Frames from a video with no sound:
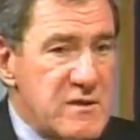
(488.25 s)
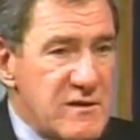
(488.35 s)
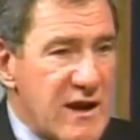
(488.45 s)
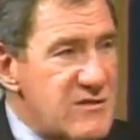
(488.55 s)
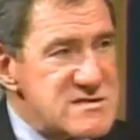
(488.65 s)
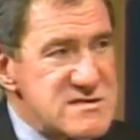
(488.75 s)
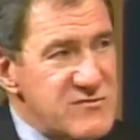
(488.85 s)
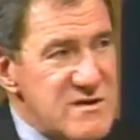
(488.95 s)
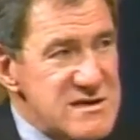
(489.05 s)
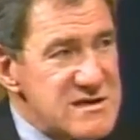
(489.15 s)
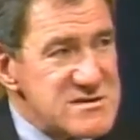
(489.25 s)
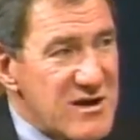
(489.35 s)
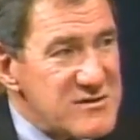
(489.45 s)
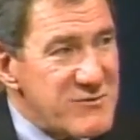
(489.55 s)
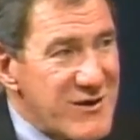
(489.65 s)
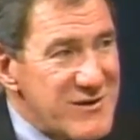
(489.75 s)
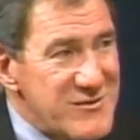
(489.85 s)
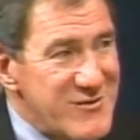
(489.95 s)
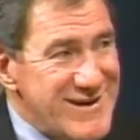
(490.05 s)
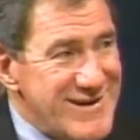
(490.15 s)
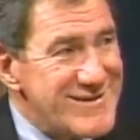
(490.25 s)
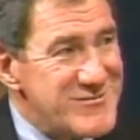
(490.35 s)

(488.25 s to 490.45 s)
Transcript: lot of this stuff doesn't get talked about in the media.